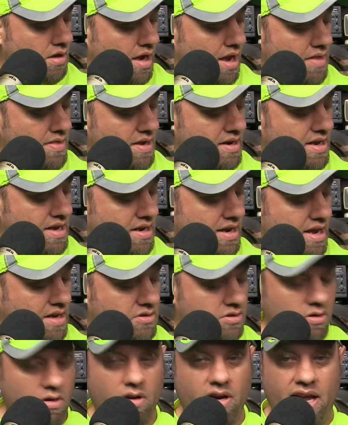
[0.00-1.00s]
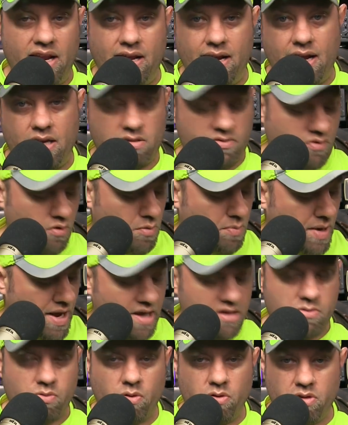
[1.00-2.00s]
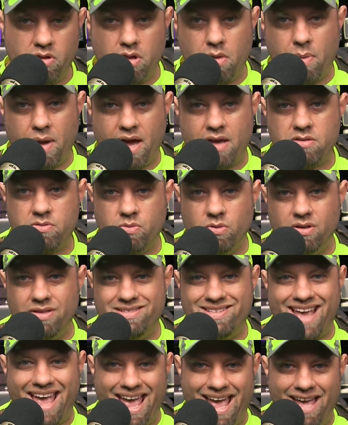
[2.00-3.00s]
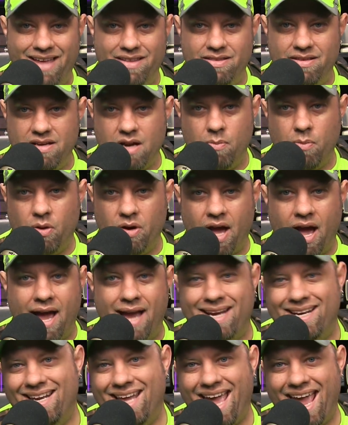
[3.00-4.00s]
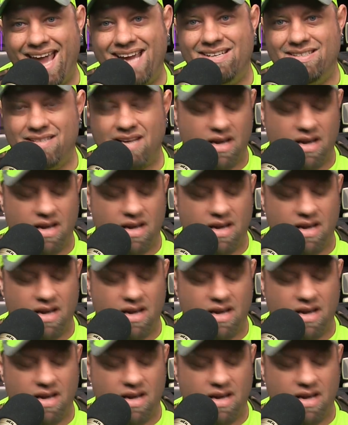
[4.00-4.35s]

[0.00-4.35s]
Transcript: and then hit enter and it asks for a password and the password is the number nine eight